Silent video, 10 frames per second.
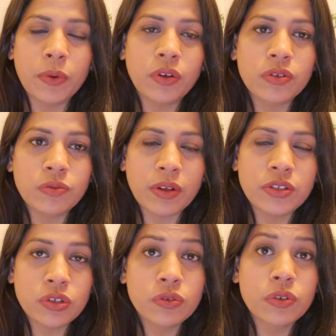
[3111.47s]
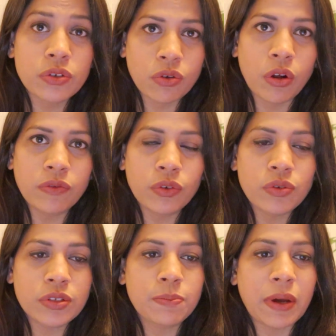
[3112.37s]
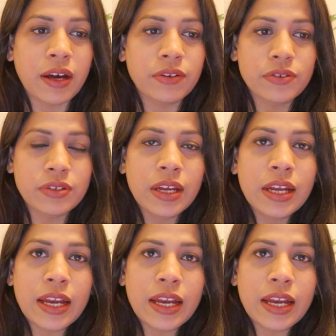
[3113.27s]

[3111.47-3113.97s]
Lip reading: because once you resolve those patterns,